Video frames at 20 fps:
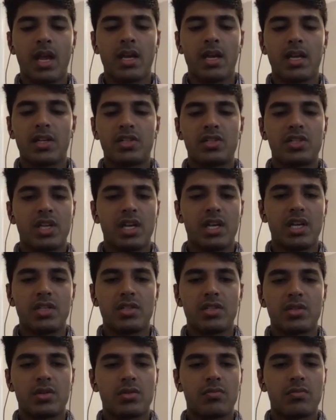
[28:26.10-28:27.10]
and
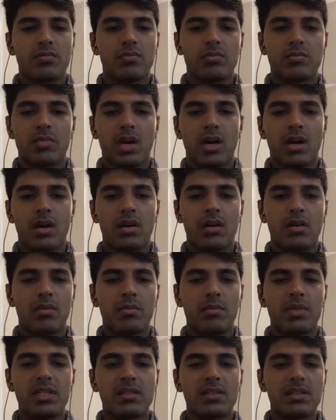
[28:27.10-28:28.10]
exchange
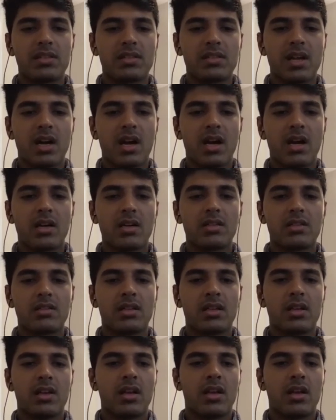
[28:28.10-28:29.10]
business
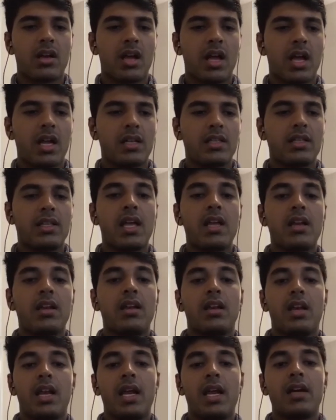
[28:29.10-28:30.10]
cards and
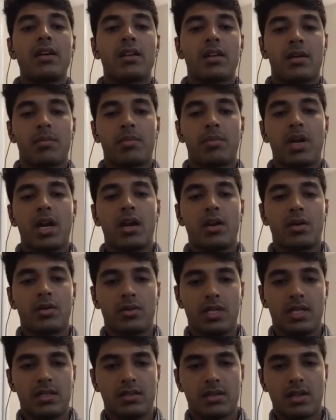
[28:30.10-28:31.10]
then later apply
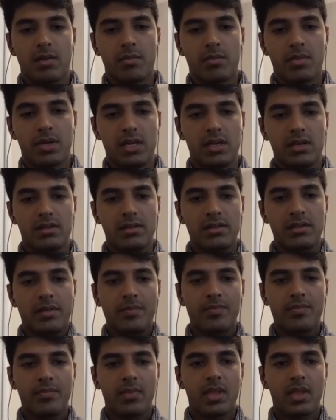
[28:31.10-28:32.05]
to these companies.